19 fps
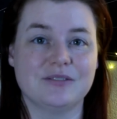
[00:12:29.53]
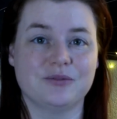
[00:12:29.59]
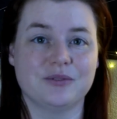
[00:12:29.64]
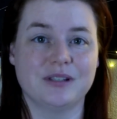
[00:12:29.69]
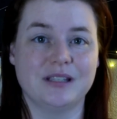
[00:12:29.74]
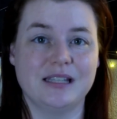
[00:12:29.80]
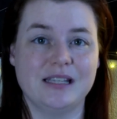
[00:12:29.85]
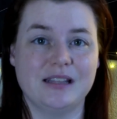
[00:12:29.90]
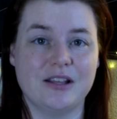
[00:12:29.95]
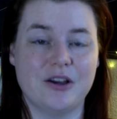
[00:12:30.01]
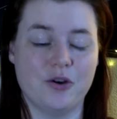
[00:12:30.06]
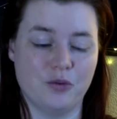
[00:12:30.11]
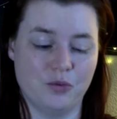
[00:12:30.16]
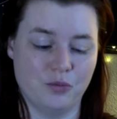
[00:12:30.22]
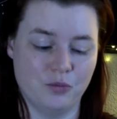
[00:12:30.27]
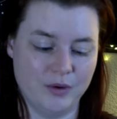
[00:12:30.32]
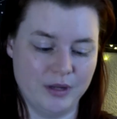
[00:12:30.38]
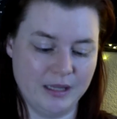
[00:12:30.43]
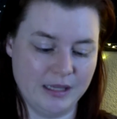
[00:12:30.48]
Really
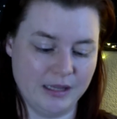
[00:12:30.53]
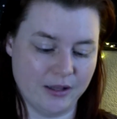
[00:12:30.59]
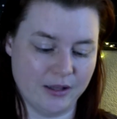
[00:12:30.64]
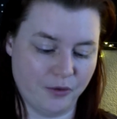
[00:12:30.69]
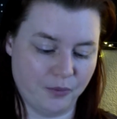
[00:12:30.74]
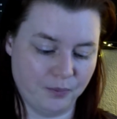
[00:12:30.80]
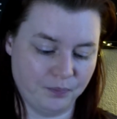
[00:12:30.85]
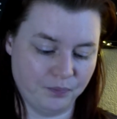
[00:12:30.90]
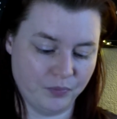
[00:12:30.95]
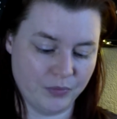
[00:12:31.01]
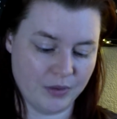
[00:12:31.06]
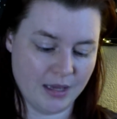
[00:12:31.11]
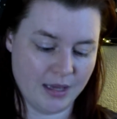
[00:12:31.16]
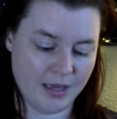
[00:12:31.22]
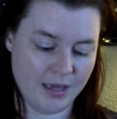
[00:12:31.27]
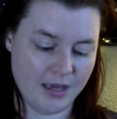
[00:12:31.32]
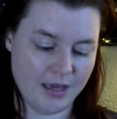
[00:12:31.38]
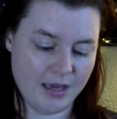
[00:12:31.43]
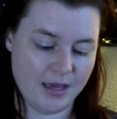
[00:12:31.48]
low, really low.
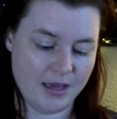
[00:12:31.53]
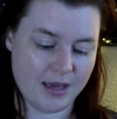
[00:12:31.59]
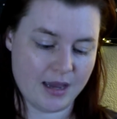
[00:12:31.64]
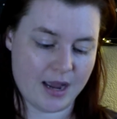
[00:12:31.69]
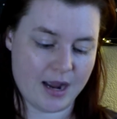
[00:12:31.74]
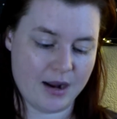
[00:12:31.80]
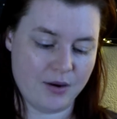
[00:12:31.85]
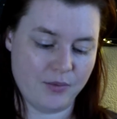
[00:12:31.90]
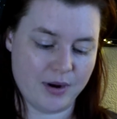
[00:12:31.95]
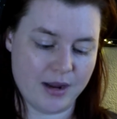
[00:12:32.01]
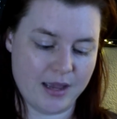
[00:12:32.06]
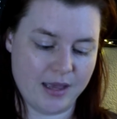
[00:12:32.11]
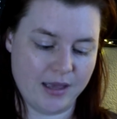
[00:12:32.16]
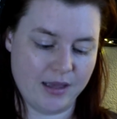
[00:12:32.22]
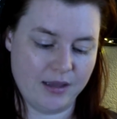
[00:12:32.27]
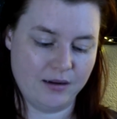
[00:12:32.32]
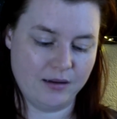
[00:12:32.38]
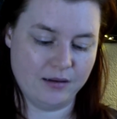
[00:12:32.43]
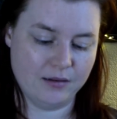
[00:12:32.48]
I
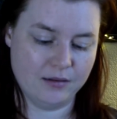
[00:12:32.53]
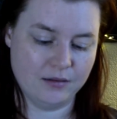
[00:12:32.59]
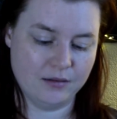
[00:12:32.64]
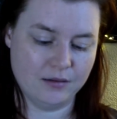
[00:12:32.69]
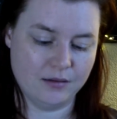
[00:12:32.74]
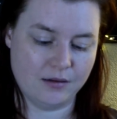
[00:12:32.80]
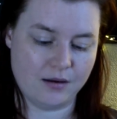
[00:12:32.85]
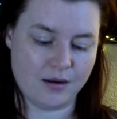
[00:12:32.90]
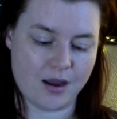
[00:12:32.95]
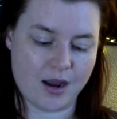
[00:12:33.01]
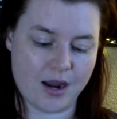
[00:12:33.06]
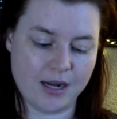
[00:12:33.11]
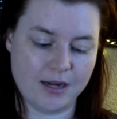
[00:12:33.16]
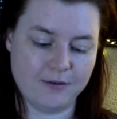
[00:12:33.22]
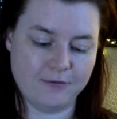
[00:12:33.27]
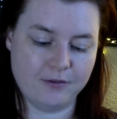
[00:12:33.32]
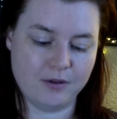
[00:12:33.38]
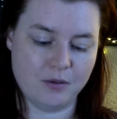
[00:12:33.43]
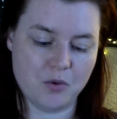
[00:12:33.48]
read
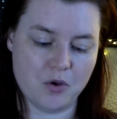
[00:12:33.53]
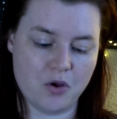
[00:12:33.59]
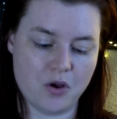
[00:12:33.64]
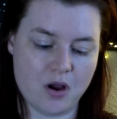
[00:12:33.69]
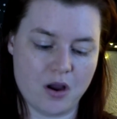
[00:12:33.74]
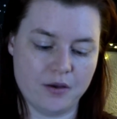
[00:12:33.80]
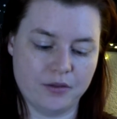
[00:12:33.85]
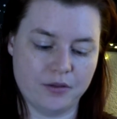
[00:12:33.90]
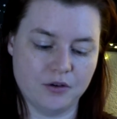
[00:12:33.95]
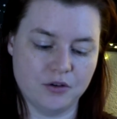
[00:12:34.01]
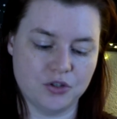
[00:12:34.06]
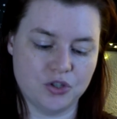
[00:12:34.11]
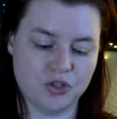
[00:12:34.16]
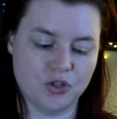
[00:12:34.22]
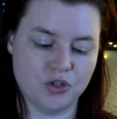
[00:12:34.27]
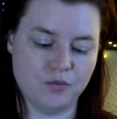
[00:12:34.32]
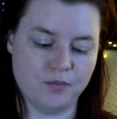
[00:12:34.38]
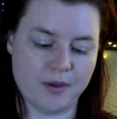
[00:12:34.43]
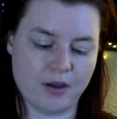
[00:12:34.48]
9 female
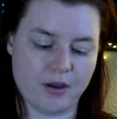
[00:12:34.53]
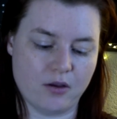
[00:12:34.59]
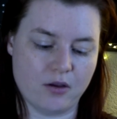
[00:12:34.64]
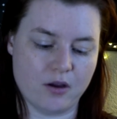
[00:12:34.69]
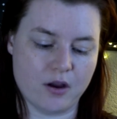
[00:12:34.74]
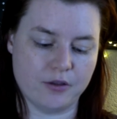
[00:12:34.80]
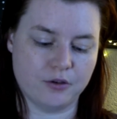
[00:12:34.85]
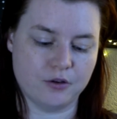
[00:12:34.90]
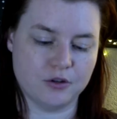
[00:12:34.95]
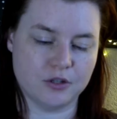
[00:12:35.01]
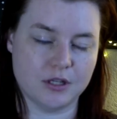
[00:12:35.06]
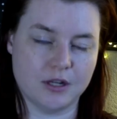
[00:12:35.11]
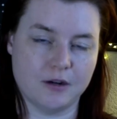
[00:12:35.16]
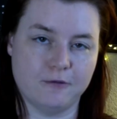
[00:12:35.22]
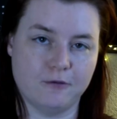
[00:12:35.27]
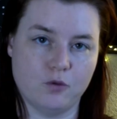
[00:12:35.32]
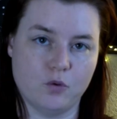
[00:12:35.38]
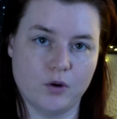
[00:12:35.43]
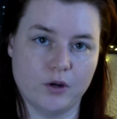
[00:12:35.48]
authors, 2 male authors,
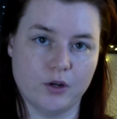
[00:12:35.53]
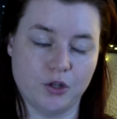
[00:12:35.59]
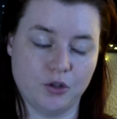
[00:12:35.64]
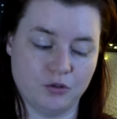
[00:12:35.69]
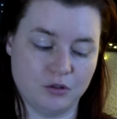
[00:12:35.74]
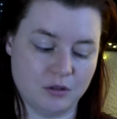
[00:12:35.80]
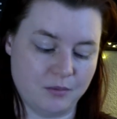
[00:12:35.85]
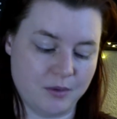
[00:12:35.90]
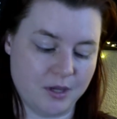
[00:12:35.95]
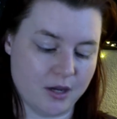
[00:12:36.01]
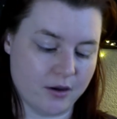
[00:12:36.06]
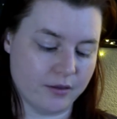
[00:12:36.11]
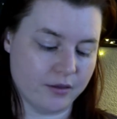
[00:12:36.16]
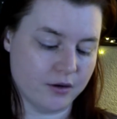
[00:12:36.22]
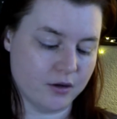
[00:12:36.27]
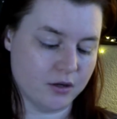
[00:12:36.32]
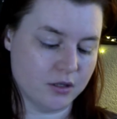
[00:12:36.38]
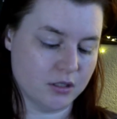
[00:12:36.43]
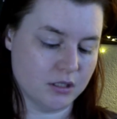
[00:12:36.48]
and 4 new-to-me
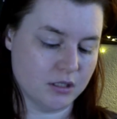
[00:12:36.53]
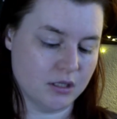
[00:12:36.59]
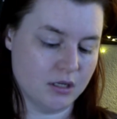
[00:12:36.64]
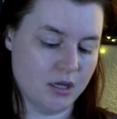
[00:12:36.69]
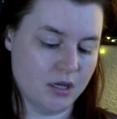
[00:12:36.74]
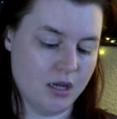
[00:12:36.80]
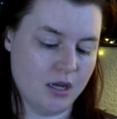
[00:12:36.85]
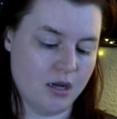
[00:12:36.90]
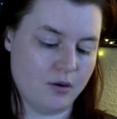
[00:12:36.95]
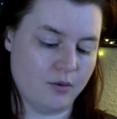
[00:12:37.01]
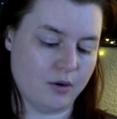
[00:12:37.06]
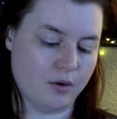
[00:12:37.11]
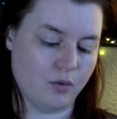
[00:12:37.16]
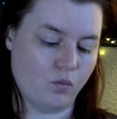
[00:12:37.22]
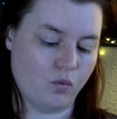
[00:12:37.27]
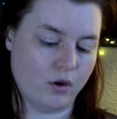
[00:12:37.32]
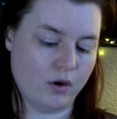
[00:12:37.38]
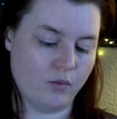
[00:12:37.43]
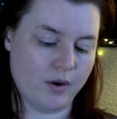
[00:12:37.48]
authors. I
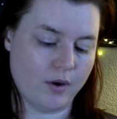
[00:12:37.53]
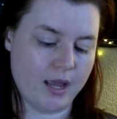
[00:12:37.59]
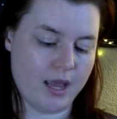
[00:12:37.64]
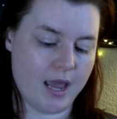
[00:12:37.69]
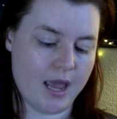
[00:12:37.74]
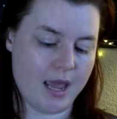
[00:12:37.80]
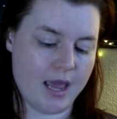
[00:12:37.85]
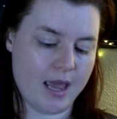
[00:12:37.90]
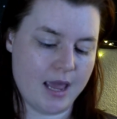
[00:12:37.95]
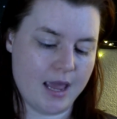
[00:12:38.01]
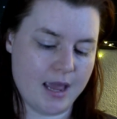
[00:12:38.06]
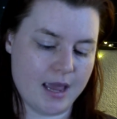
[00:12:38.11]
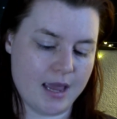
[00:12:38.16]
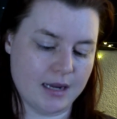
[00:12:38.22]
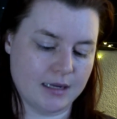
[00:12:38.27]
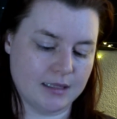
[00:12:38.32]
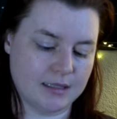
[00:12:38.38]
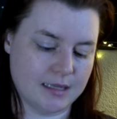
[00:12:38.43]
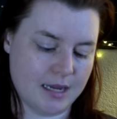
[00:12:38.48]
read 1 YA
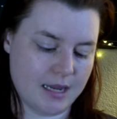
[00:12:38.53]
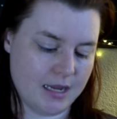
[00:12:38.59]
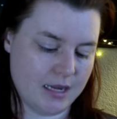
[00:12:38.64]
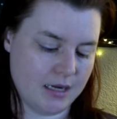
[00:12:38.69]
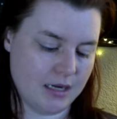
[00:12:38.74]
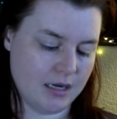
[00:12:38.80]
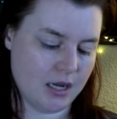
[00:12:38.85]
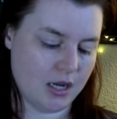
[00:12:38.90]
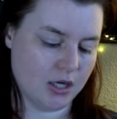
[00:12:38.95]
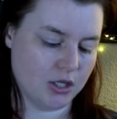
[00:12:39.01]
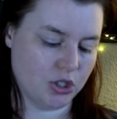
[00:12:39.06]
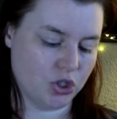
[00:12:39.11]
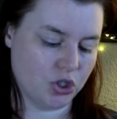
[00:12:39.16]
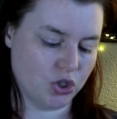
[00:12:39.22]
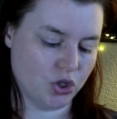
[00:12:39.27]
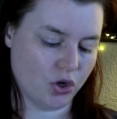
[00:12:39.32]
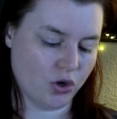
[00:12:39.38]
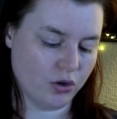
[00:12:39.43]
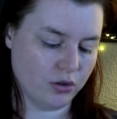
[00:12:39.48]
and 10
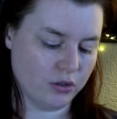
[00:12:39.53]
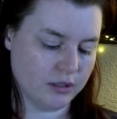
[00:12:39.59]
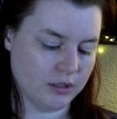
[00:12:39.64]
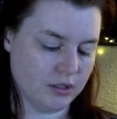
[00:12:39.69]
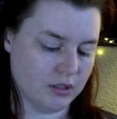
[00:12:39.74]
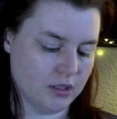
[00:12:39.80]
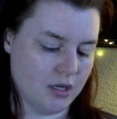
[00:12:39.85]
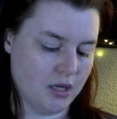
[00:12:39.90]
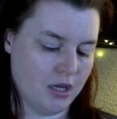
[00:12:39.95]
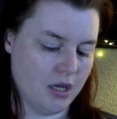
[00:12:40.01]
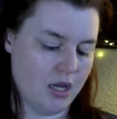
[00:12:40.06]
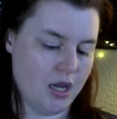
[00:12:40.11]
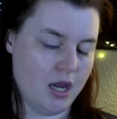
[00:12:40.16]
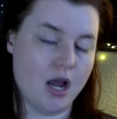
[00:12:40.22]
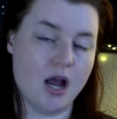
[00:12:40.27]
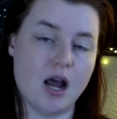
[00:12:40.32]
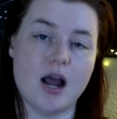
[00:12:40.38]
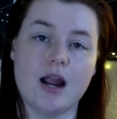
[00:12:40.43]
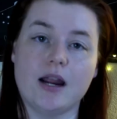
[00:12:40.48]
adults.
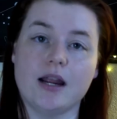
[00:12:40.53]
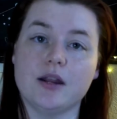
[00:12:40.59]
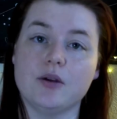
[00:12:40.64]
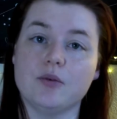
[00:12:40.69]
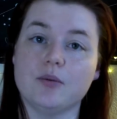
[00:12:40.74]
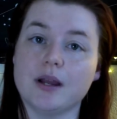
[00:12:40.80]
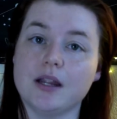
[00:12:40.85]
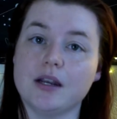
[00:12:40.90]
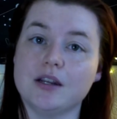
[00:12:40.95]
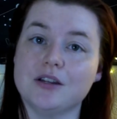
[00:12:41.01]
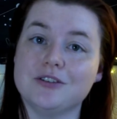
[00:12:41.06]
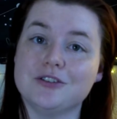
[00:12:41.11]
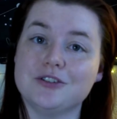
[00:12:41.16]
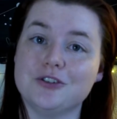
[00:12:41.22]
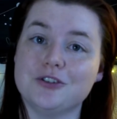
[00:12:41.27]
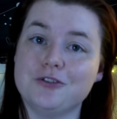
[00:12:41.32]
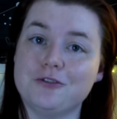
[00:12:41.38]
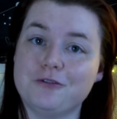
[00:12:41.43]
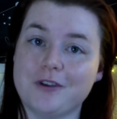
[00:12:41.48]
I read
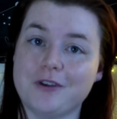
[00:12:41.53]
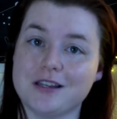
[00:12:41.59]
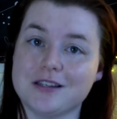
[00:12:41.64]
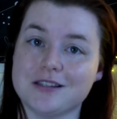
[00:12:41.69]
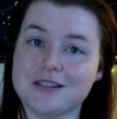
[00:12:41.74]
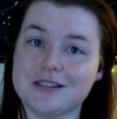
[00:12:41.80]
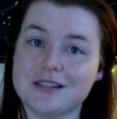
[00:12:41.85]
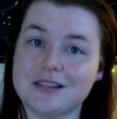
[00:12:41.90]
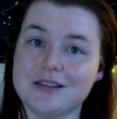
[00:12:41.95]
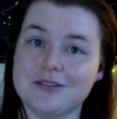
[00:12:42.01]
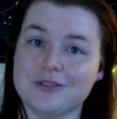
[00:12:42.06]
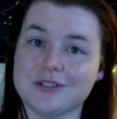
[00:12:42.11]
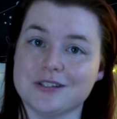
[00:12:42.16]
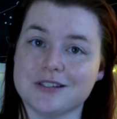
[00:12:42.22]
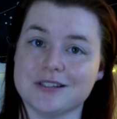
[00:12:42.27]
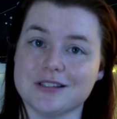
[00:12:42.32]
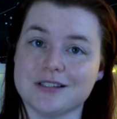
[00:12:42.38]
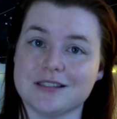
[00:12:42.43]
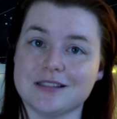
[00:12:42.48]
2 fantasy,
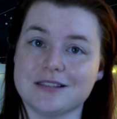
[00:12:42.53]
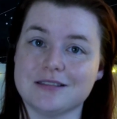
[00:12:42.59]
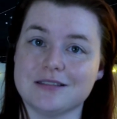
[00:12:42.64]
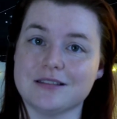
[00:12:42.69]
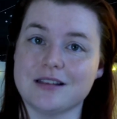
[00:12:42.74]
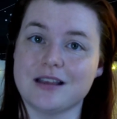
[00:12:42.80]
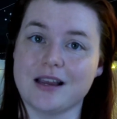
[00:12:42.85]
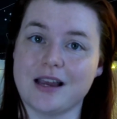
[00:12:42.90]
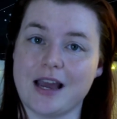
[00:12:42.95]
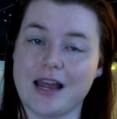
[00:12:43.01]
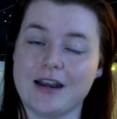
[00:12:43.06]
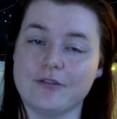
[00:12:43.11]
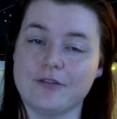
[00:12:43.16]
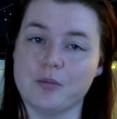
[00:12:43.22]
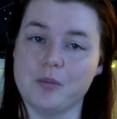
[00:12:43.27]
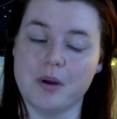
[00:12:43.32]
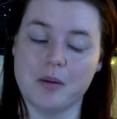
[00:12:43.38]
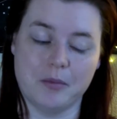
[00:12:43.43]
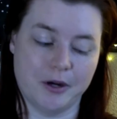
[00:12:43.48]
which is kind
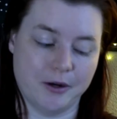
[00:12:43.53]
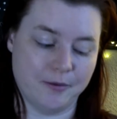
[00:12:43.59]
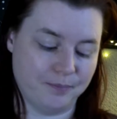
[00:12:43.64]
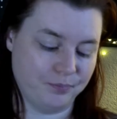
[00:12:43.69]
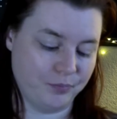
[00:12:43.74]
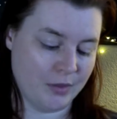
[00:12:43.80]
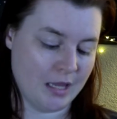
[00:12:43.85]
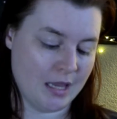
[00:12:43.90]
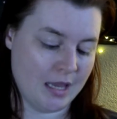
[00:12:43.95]
of a bummer,